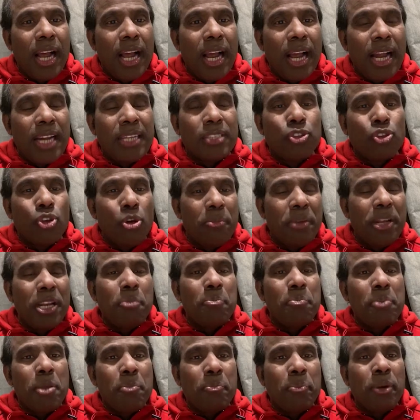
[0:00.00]
And so many
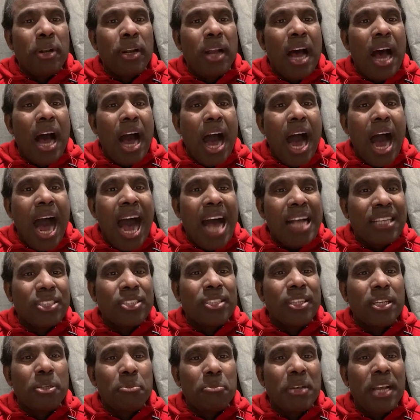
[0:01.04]
people
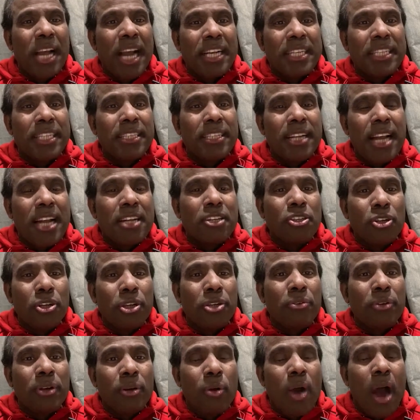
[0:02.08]
asked me, I did not know
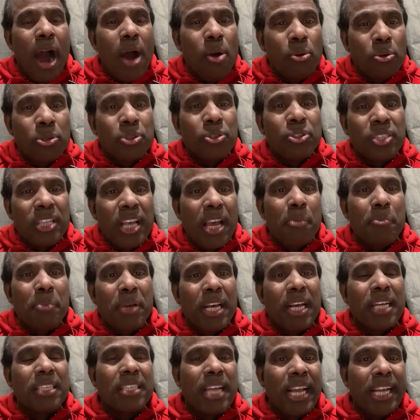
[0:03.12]
even how to say
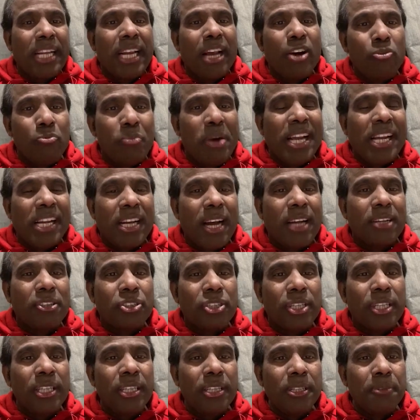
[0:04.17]
because I love my
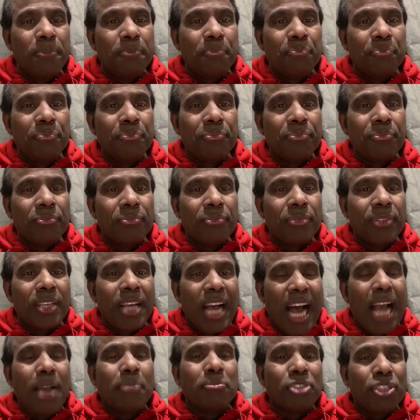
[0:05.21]
country.
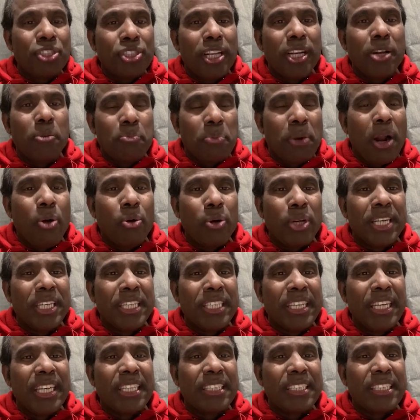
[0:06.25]
I am still proud
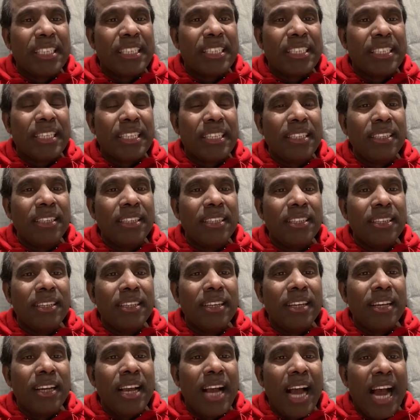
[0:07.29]
Indian citizen.
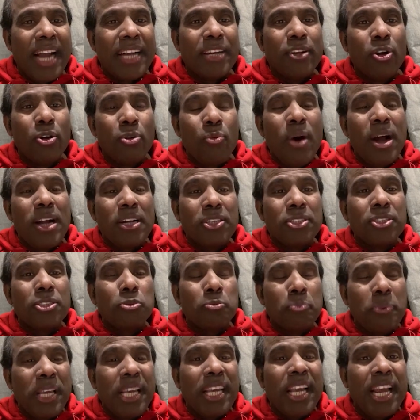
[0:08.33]
I don't want to
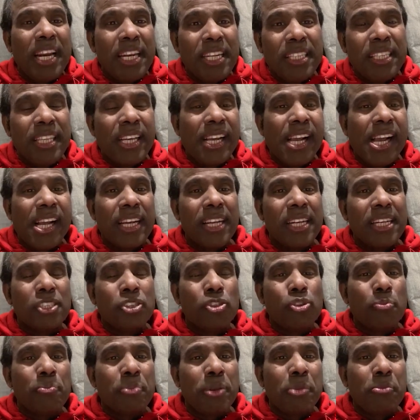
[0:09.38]
speak anything
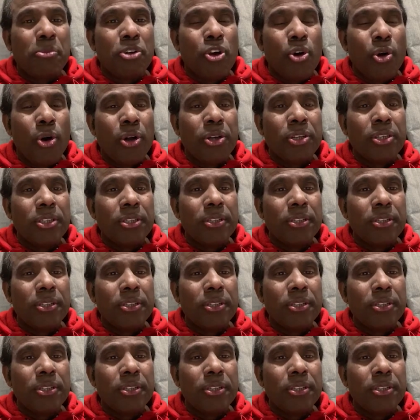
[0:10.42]
against Supreme Court.